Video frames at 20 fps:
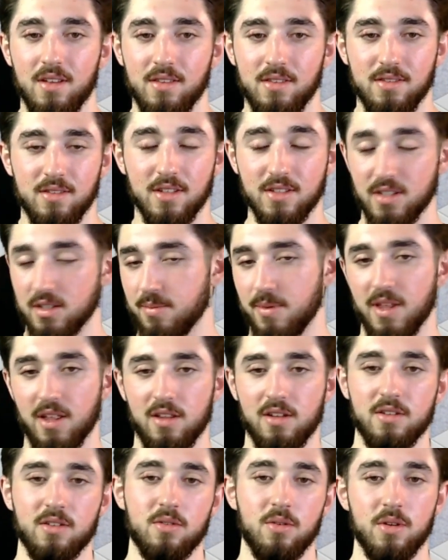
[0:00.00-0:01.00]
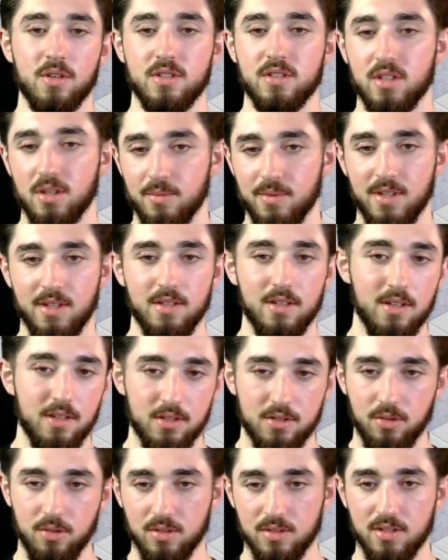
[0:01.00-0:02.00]
It doesn't have to be that long, of course. It can be a
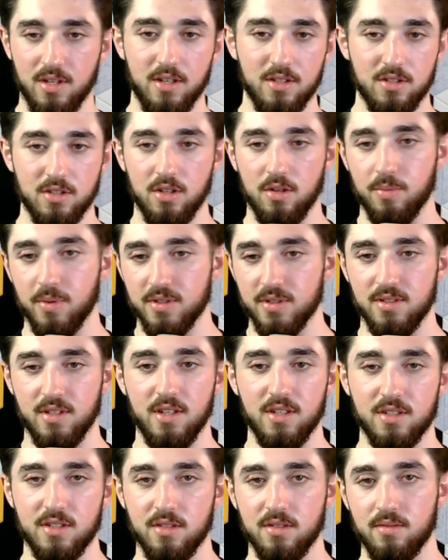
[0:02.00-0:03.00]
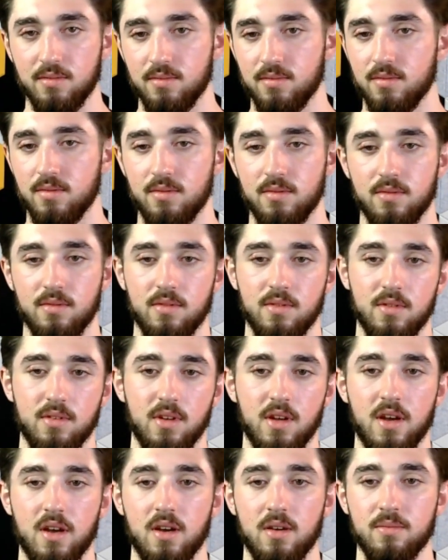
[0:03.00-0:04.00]
short slideshow presentation,
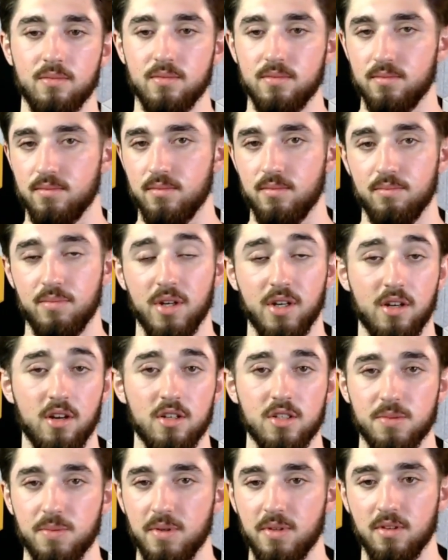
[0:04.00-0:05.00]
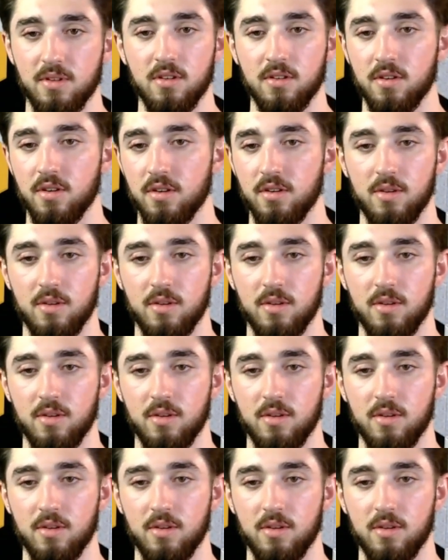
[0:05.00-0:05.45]
but it can also be longer.